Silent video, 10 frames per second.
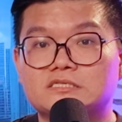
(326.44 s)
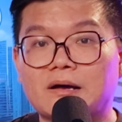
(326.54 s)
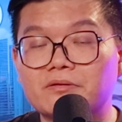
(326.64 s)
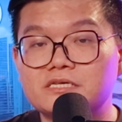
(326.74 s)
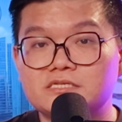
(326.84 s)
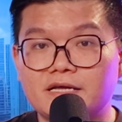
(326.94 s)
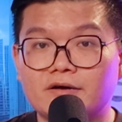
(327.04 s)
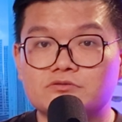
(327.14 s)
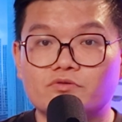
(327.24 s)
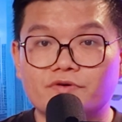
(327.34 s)
Some of these
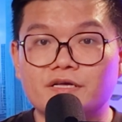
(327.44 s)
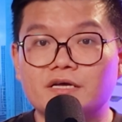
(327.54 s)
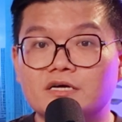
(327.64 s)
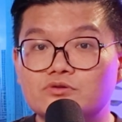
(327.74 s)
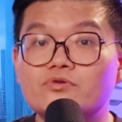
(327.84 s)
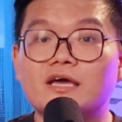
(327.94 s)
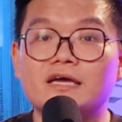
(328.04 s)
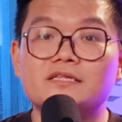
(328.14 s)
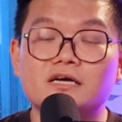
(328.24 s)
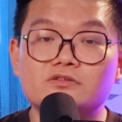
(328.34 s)
layouts over here do
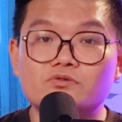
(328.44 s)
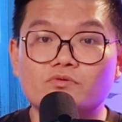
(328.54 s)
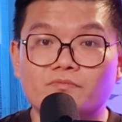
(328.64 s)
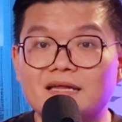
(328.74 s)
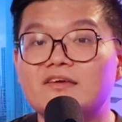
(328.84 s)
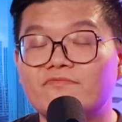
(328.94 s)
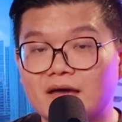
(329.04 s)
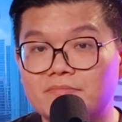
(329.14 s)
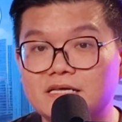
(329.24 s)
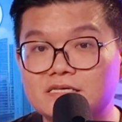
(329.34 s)
cater to many
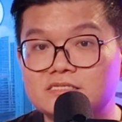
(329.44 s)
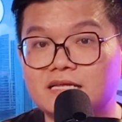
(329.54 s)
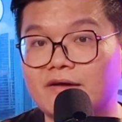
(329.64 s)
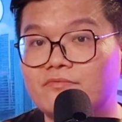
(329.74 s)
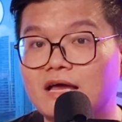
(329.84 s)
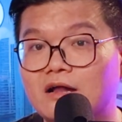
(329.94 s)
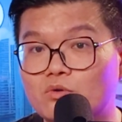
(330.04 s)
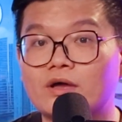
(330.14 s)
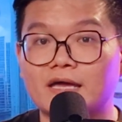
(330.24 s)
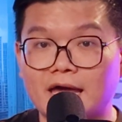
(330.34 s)
families that we are
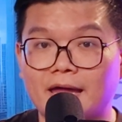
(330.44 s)
looking